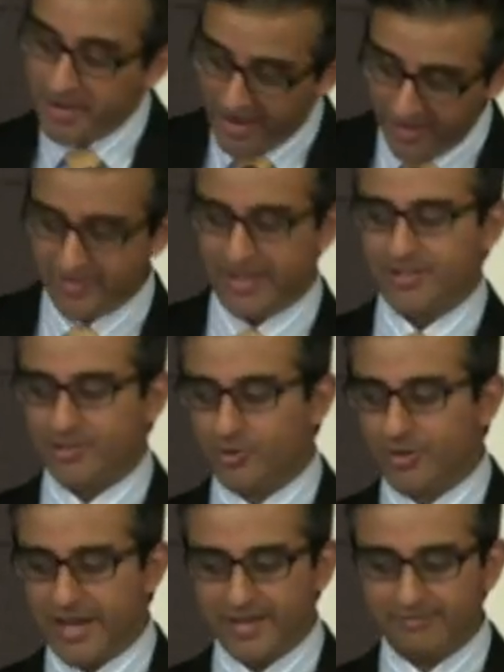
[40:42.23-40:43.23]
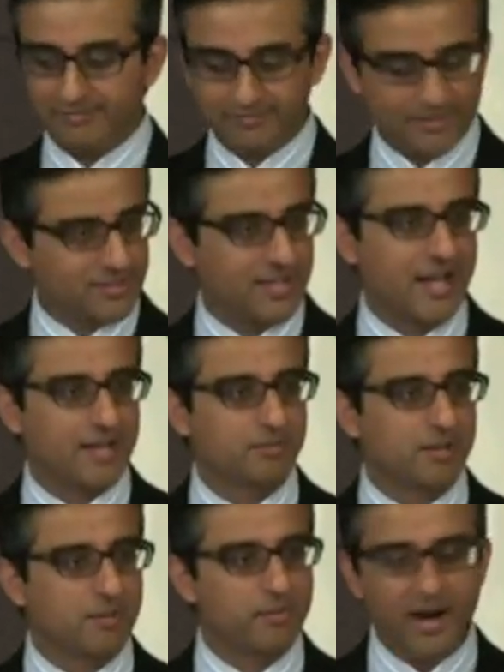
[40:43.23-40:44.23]
And then you get this guy
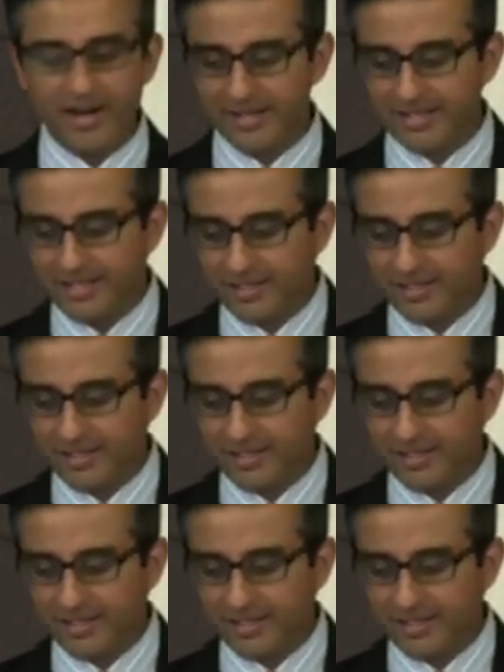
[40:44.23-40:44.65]
Ibn Mubarak.